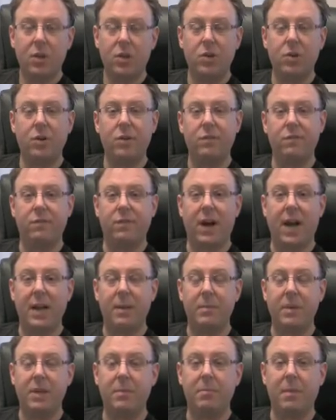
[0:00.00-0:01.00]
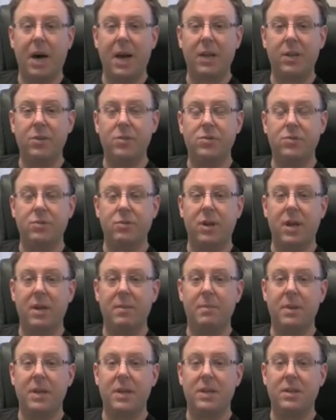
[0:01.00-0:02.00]
You can find me. My
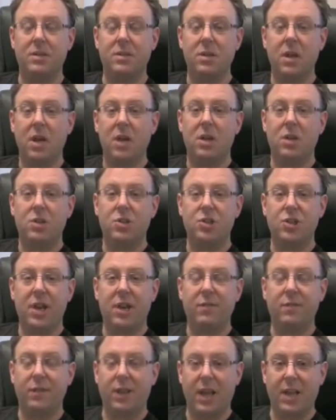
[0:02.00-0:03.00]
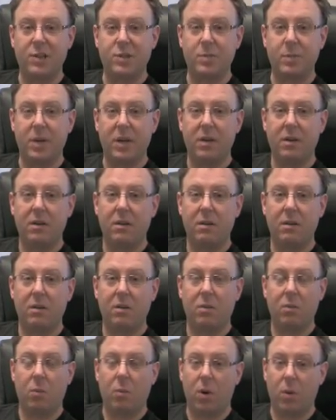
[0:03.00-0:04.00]
username is Jay Fleischman,
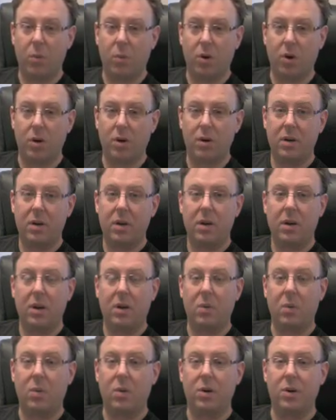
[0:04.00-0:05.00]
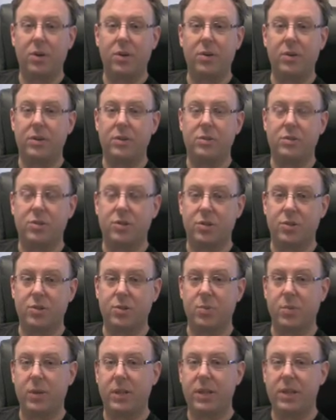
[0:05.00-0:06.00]
one word, or you can
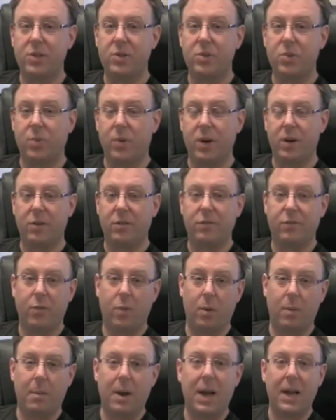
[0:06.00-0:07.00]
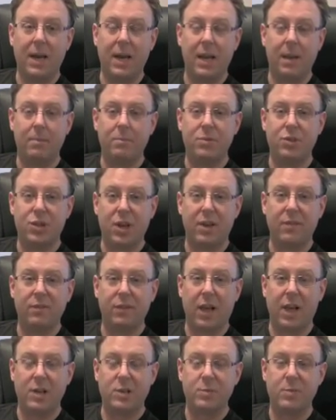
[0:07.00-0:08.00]
search within Twitter for my name, Jay
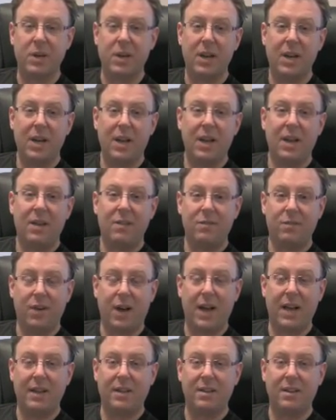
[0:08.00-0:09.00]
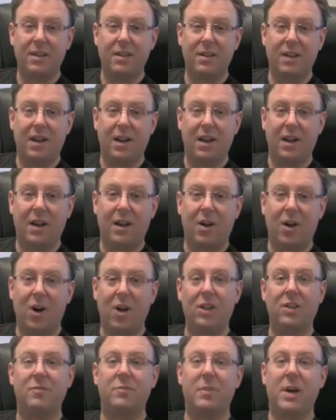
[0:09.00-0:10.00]
Fleischman, and find
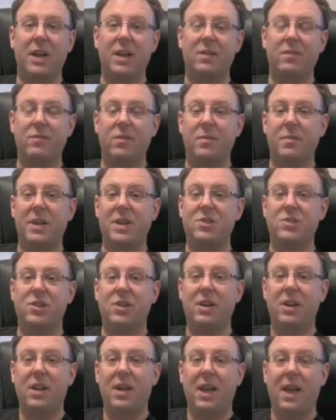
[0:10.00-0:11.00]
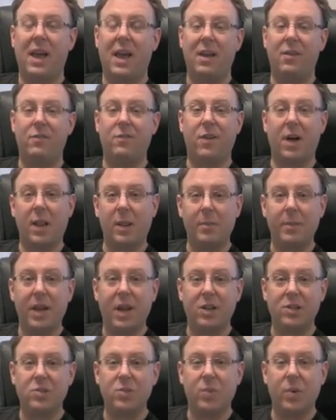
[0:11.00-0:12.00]
all of my information. And follow
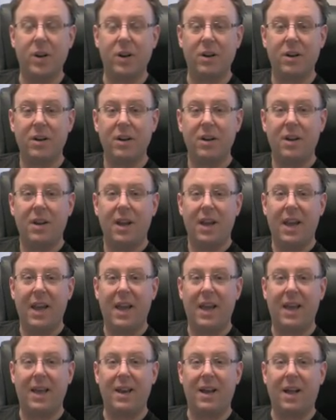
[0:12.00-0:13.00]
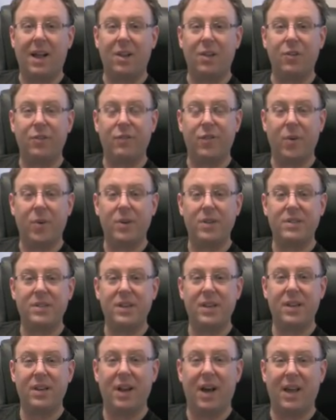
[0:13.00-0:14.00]
me on Twitter, and I'll look forward to
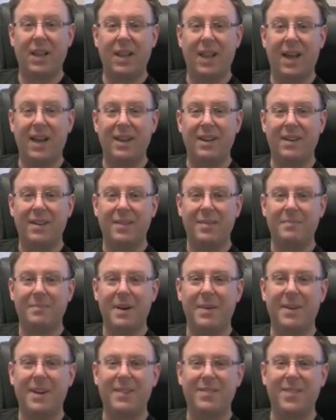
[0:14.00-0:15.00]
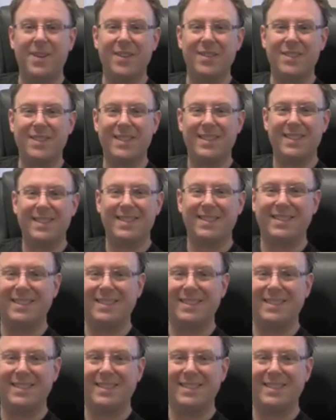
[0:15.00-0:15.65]
seeing you online. Bye-bye, folks.